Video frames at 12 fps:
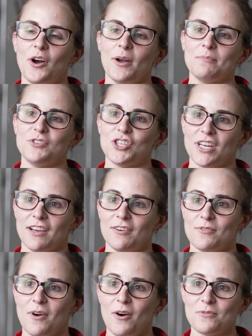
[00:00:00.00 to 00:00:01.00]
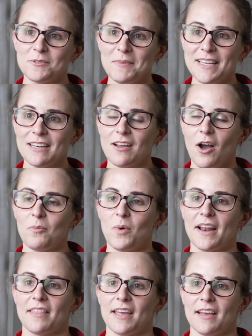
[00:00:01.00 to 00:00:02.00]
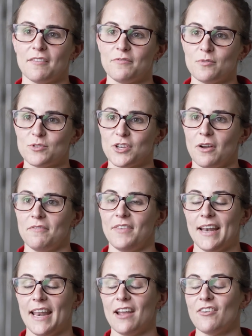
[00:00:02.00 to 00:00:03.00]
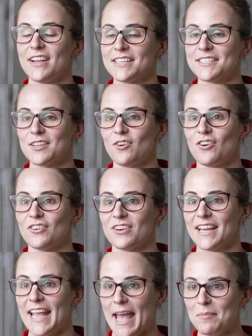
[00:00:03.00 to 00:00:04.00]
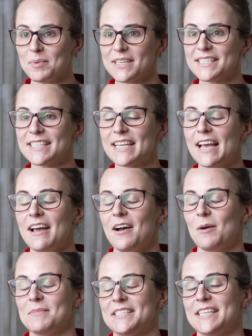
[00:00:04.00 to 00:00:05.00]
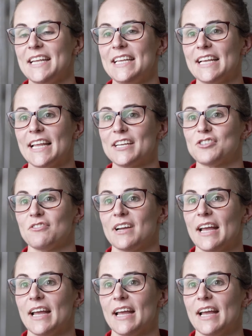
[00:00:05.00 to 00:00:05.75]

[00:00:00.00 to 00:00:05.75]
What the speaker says: I'm Janelle Altmann. I'm one of the full-time veterinarians on campus. I'm a senior lecturer